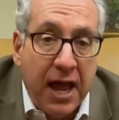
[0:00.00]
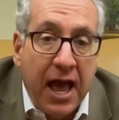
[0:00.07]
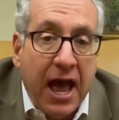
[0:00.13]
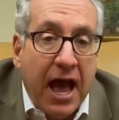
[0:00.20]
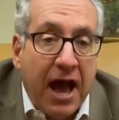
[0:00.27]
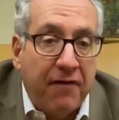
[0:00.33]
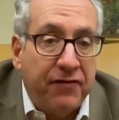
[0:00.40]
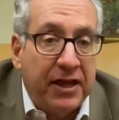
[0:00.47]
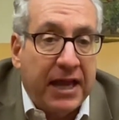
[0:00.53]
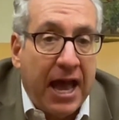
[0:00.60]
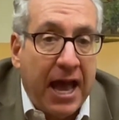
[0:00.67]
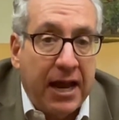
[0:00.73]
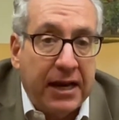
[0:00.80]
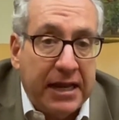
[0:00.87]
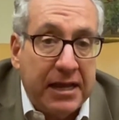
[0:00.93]
having
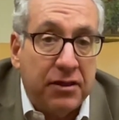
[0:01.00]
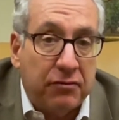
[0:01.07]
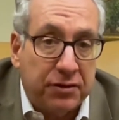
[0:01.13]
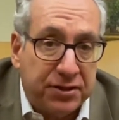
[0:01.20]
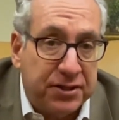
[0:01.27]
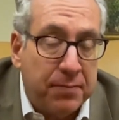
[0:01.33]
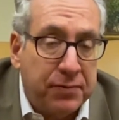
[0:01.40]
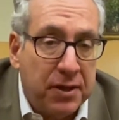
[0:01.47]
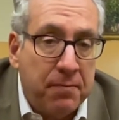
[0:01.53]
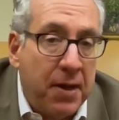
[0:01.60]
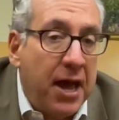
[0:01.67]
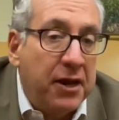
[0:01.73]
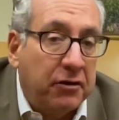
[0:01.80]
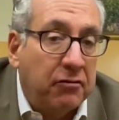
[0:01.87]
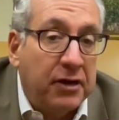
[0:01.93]
had either a
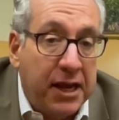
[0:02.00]
symptomatic or an